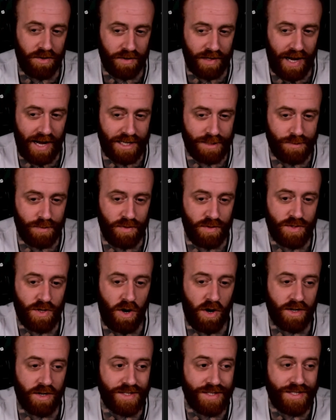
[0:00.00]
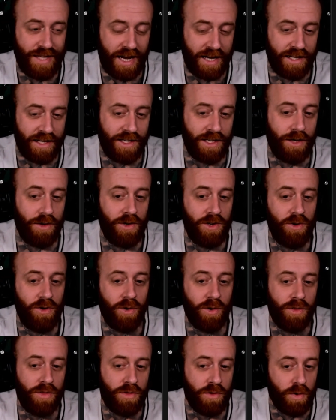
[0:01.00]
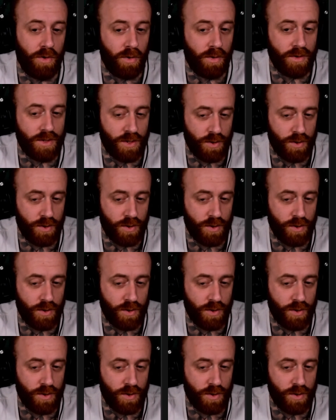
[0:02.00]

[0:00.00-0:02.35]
gospels are secondary or third